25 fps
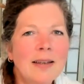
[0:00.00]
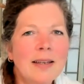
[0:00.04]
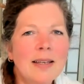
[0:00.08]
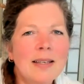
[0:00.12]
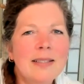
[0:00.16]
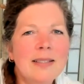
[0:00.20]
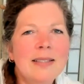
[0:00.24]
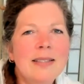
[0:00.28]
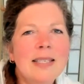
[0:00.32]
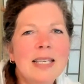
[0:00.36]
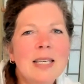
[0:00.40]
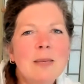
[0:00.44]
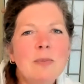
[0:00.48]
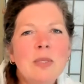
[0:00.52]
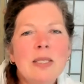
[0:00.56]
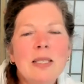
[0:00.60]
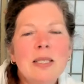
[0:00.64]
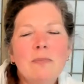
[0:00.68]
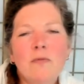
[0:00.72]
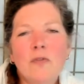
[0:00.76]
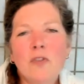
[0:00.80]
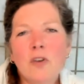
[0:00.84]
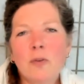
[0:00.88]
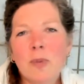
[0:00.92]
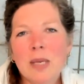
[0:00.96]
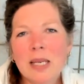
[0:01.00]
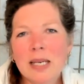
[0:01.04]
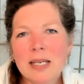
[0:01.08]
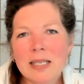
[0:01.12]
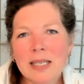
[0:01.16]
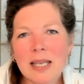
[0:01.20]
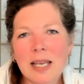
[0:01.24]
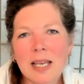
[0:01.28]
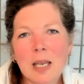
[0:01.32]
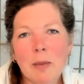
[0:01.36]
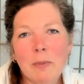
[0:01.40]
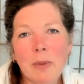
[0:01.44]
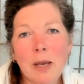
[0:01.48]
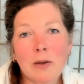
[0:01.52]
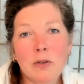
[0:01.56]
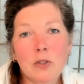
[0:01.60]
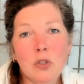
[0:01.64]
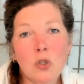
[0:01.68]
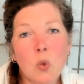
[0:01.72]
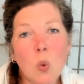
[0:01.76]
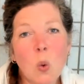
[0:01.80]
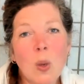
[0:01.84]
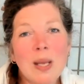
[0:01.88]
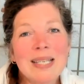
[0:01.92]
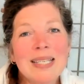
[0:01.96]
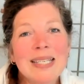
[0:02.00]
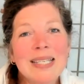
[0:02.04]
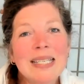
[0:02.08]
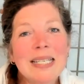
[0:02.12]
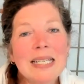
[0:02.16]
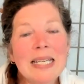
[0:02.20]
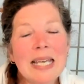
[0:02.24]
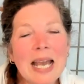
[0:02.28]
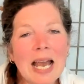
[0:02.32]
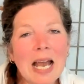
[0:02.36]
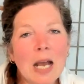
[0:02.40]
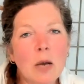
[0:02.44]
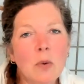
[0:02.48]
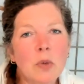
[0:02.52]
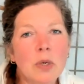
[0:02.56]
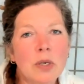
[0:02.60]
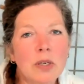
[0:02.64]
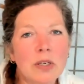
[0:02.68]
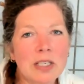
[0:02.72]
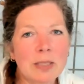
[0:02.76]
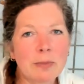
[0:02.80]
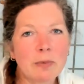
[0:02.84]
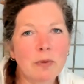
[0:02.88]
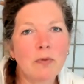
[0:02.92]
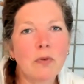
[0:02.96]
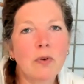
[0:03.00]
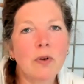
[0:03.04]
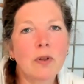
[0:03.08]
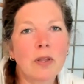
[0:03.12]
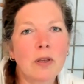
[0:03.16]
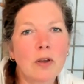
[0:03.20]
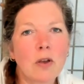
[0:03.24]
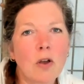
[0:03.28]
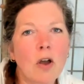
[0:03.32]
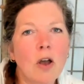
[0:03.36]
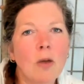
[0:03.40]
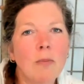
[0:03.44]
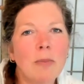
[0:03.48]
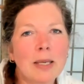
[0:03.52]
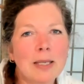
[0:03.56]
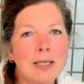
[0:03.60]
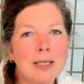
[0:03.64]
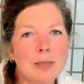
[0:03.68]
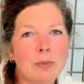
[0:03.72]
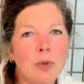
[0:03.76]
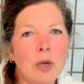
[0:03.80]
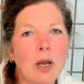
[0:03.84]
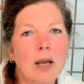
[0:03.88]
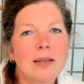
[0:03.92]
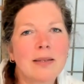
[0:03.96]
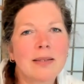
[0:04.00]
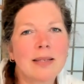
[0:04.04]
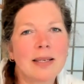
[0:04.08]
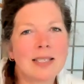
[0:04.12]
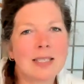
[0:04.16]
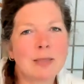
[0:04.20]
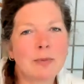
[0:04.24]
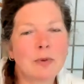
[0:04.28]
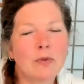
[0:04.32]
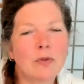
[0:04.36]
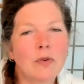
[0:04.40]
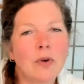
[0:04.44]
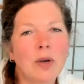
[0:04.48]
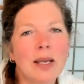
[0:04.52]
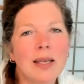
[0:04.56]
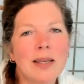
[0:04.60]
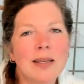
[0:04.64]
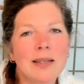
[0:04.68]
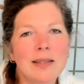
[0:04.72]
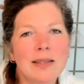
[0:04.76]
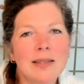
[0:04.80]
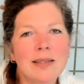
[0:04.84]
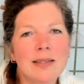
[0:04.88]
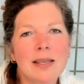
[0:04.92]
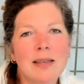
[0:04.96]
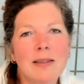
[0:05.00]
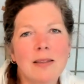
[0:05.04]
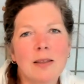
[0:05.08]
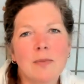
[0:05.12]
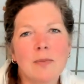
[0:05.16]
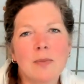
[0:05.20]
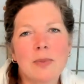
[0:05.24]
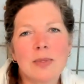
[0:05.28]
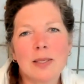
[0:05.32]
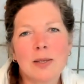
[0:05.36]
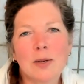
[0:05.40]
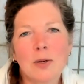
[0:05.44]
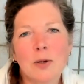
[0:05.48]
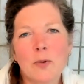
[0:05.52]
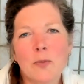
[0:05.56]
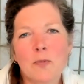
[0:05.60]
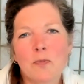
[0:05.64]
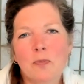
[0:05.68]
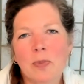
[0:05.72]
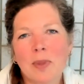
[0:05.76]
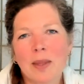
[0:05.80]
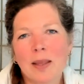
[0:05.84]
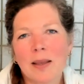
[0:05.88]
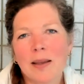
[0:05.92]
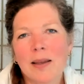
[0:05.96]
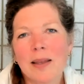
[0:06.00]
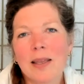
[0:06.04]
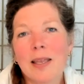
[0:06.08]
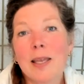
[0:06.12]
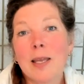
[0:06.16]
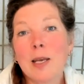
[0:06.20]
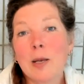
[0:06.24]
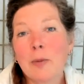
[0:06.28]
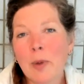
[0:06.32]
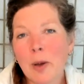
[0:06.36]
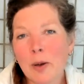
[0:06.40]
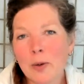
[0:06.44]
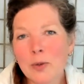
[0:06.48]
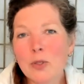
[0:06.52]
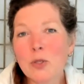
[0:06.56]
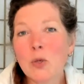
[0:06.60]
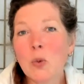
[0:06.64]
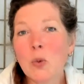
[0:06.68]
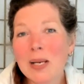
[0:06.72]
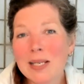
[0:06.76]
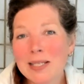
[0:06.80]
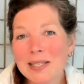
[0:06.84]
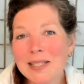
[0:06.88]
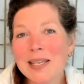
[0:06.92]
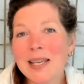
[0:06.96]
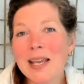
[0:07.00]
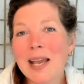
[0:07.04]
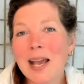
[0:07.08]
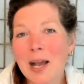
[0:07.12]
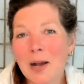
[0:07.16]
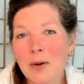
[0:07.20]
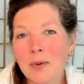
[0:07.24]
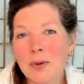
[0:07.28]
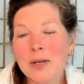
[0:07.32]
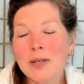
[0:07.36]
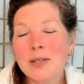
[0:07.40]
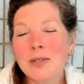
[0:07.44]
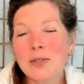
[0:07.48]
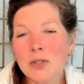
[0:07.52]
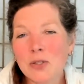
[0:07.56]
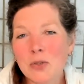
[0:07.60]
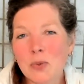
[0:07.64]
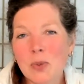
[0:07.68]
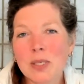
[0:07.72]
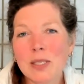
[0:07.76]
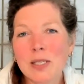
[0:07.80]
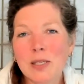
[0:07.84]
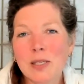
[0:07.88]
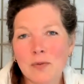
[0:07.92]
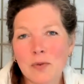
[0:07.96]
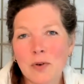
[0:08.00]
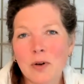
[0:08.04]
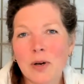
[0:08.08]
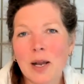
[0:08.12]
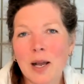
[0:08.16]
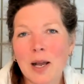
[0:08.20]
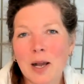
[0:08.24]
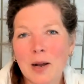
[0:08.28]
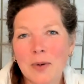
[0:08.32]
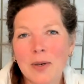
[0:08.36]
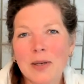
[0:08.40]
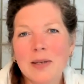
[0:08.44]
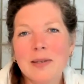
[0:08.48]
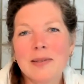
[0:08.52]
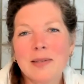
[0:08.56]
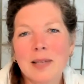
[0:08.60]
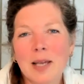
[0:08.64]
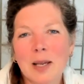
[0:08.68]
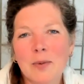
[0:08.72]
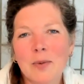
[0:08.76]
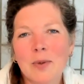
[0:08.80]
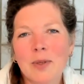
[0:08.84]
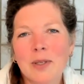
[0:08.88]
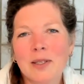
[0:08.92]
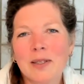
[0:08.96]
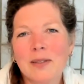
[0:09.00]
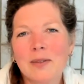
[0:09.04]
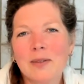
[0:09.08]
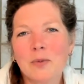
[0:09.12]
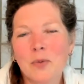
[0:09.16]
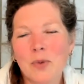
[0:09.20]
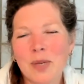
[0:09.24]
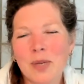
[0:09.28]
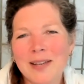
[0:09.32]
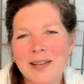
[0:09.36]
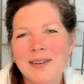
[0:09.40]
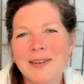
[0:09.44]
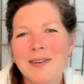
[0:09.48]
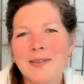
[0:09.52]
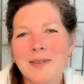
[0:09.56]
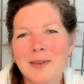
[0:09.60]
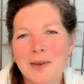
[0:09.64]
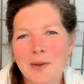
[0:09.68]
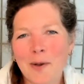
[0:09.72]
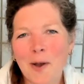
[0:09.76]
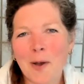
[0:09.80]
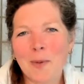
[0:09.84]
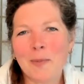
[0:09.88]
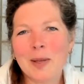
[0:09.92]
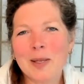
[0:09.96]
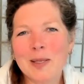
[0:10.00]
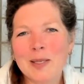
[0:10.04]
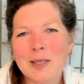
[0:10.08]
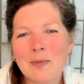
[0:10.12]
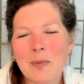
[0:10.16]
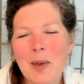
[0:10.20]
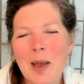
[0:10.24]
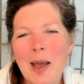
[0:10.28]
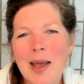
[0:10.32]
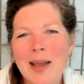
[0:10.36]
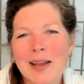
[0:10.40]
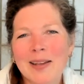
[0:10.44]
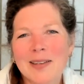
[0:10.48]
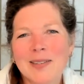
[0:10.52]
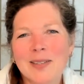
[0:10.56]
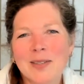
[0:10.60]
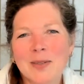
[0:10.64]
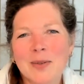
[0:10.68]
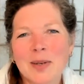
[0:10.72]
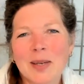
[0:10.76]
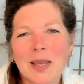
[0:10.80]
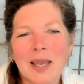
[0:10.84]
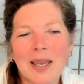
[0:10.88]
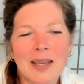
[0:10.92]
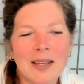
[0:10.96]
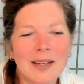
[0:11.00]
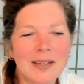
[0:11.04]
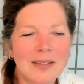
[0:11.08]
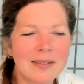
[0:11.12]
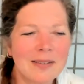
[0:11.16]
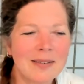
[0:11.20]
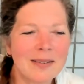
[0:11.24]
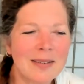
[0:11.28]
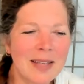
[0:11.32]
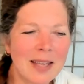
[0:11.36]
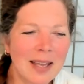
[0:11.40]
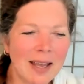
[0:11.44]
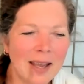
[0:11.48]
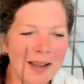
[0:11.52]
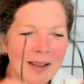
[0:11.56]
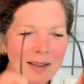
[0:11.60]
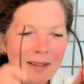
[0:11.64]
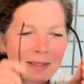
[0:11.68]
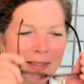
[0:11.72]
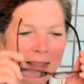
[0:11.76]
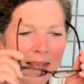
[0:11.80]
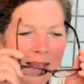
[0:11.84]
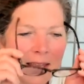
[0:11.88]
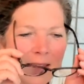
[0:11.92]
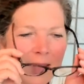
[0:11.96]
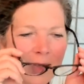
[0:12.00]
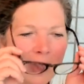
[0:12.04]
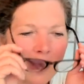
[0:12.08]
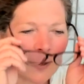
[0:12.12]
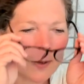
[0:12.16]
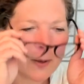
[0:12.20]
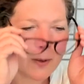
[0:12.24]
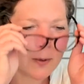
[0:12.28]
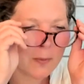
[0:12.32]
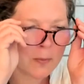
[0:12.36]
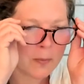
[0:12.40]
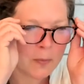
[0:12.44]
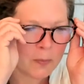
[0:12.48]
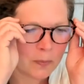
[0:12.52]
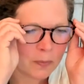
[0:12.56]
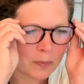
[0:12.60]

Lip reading: It seems for me to take about 20 hours before the comments process before I can see them. So in about 20 hours or 24 hours, I will read the comments back. So again, yeah, thank you.